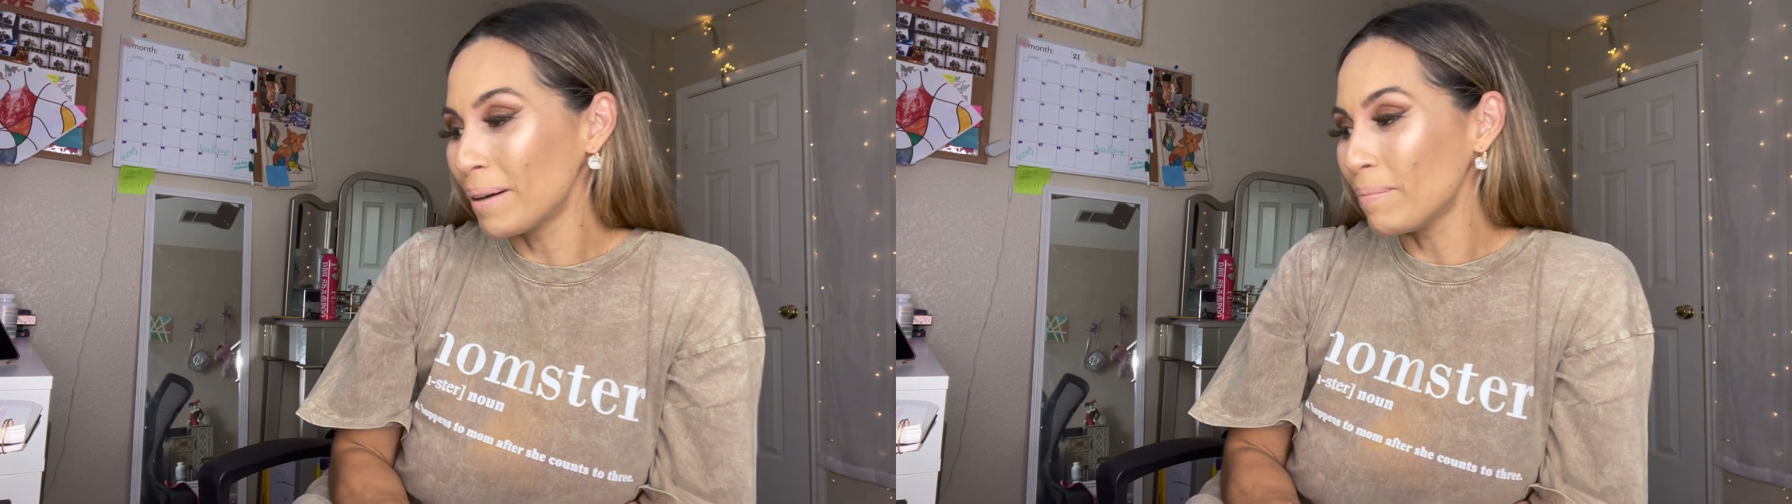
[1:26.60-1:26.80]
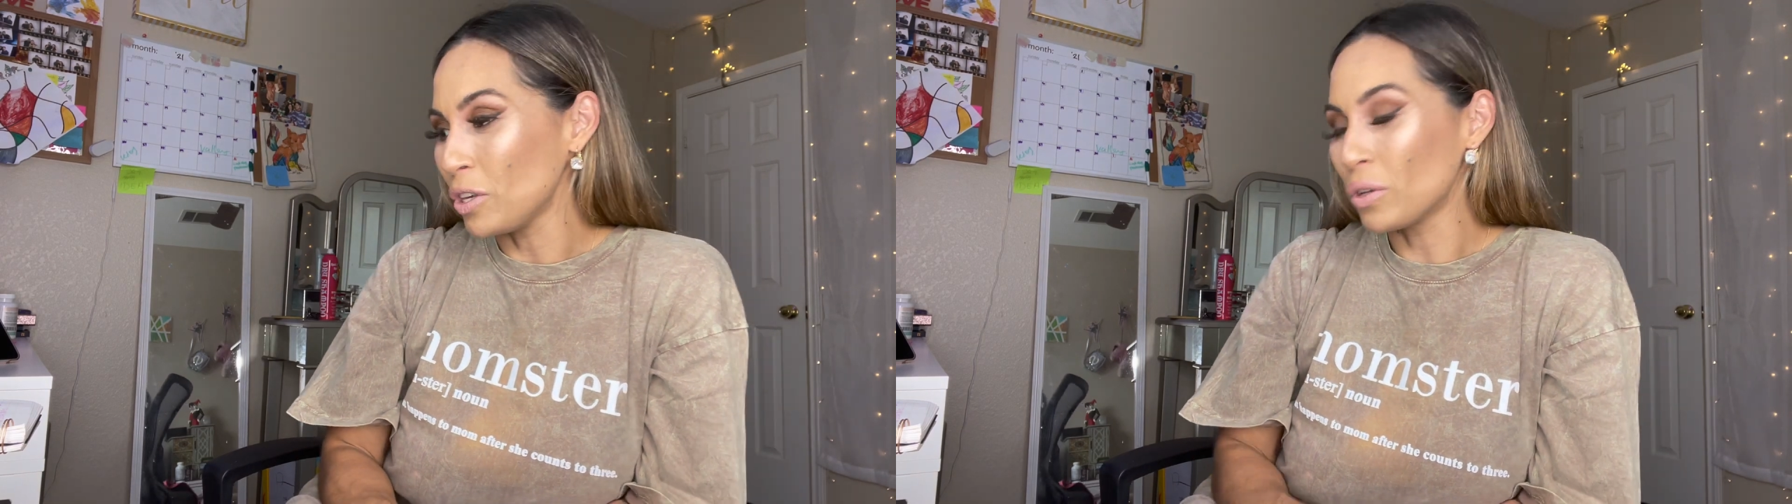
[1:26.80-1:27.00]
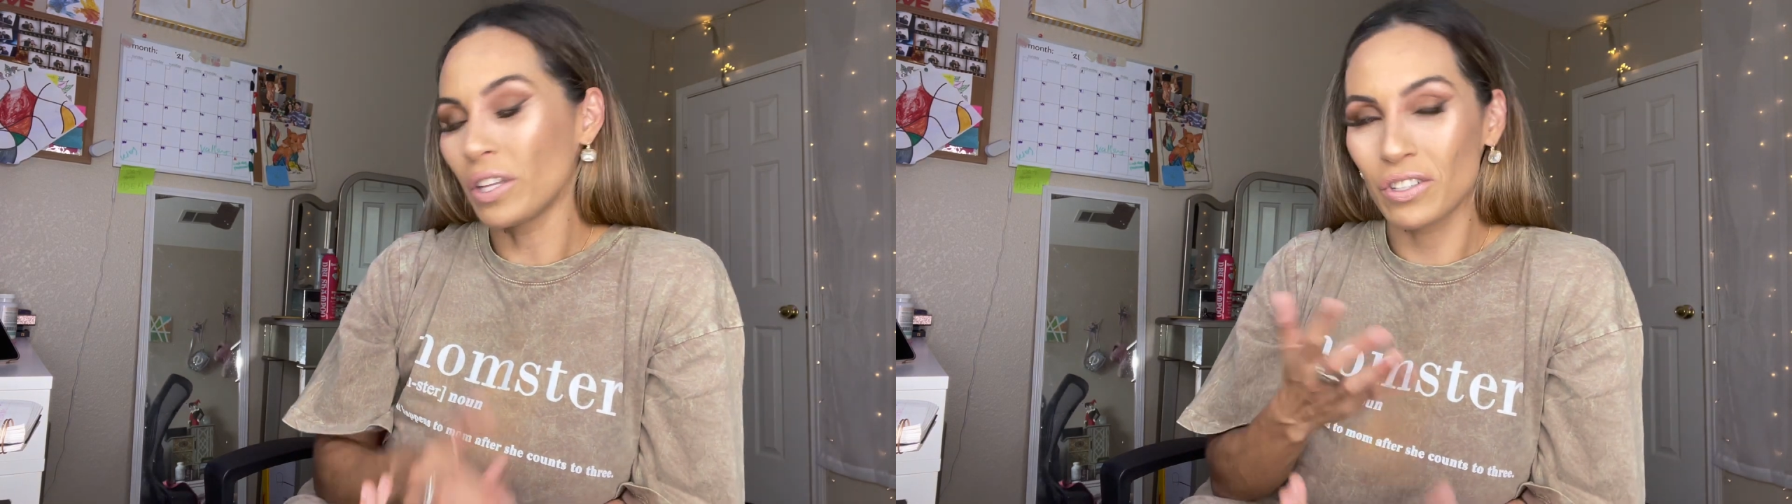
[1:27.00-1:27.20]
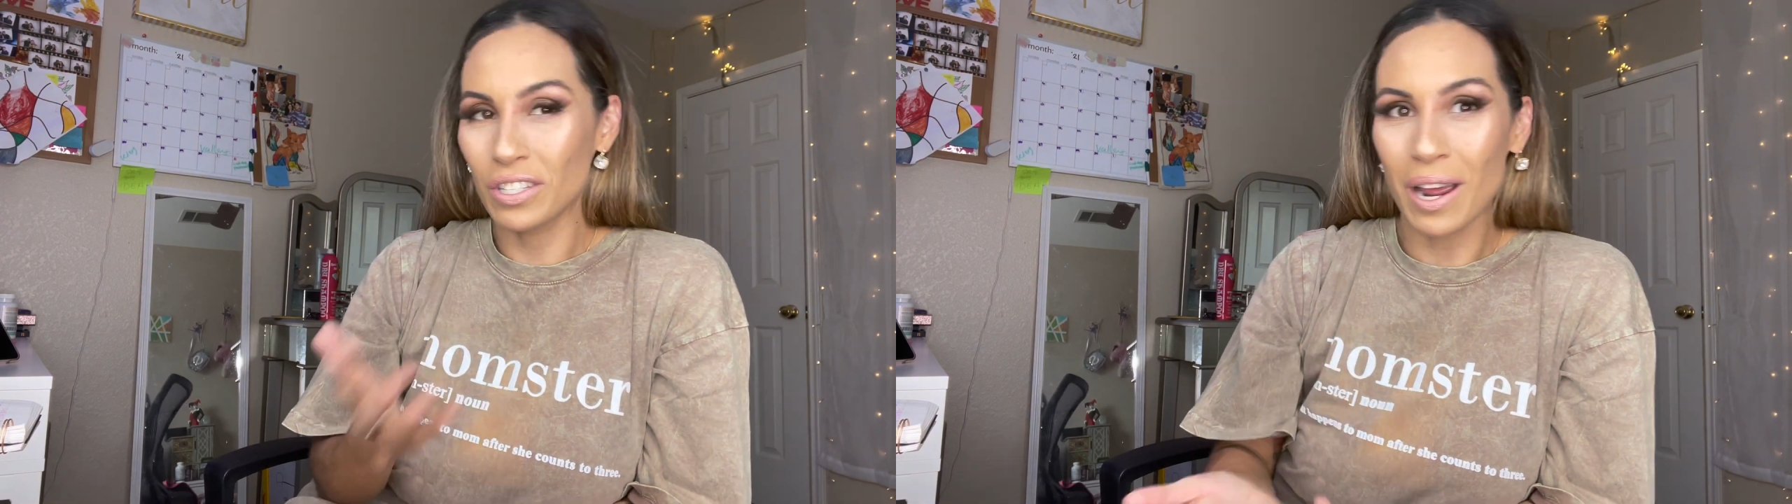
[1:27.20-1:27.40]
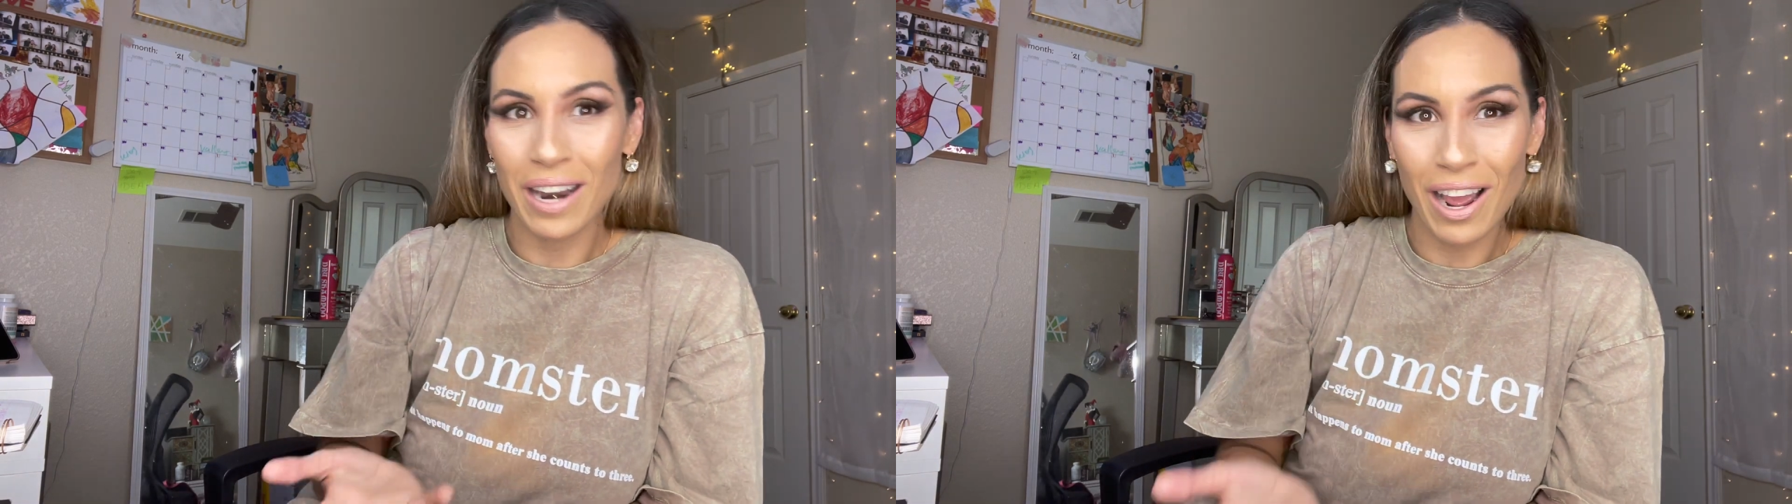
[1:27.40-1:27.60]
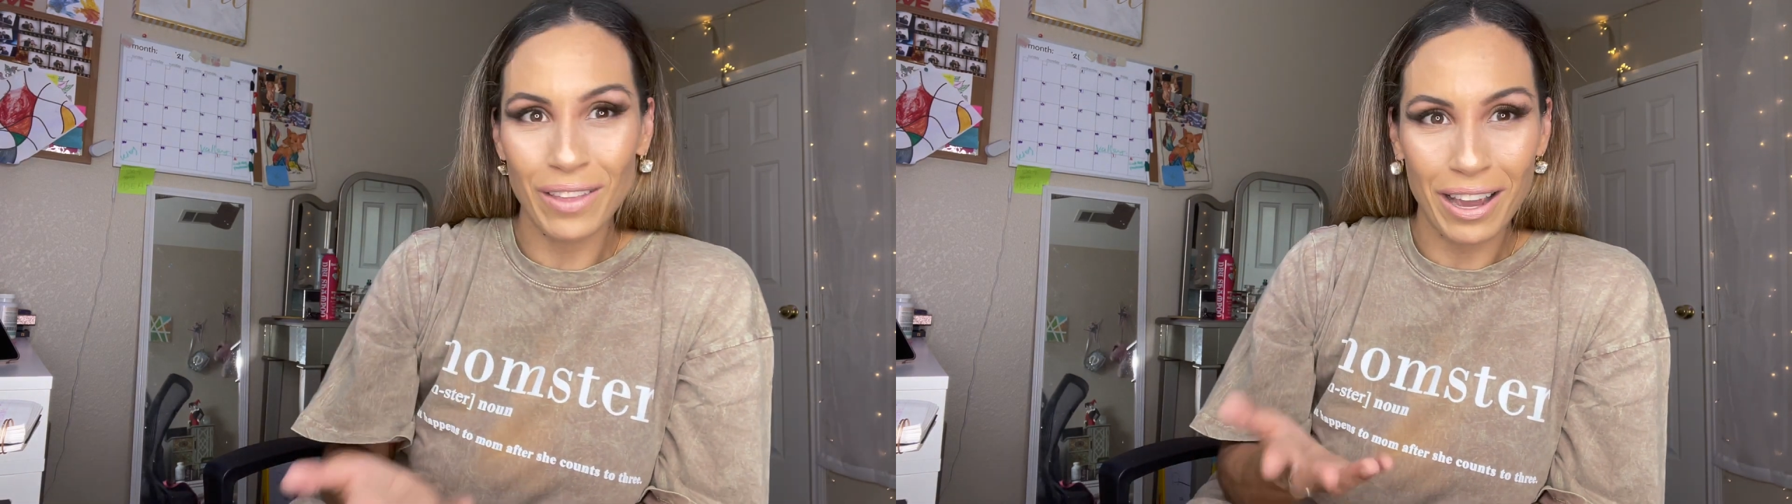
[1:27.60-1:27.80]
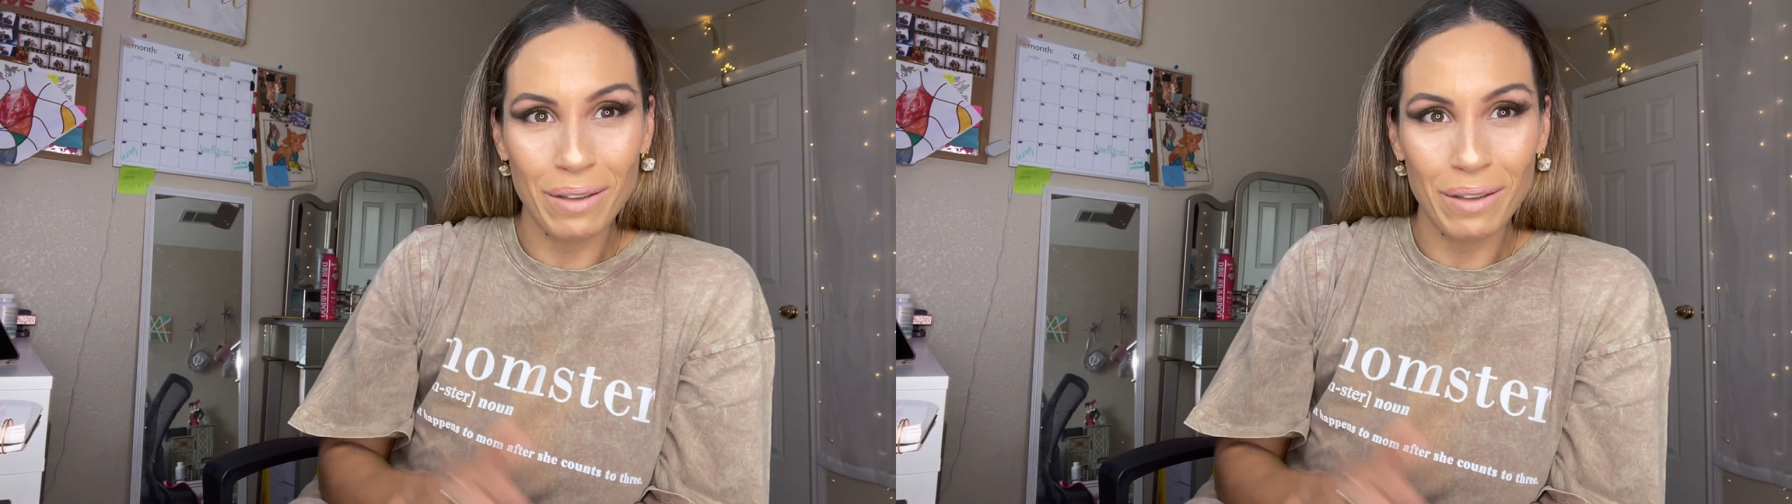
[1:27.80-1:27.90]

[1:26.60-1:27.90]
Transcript: You'll understand how that